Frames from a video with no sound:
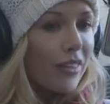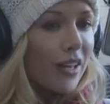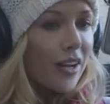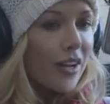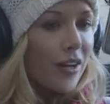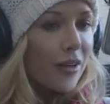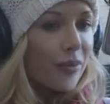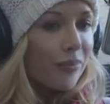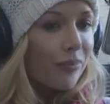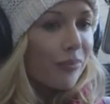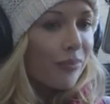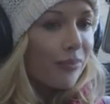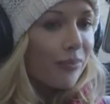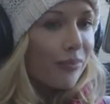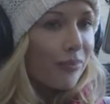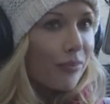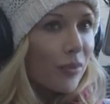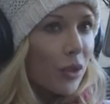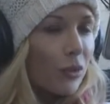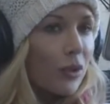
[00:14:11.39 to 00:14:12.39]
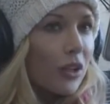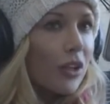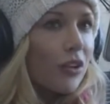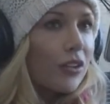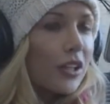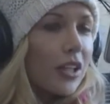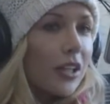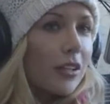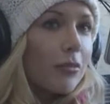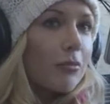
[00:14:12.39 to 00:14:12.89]
The
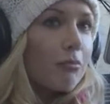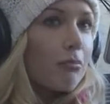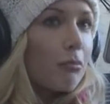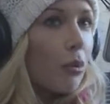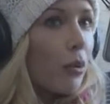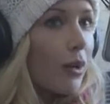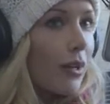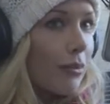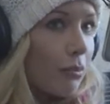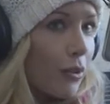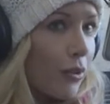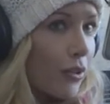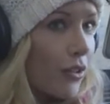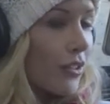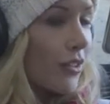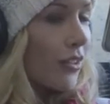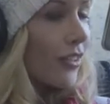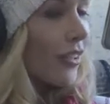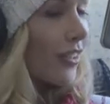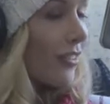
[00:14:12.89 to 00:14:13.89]
only boy person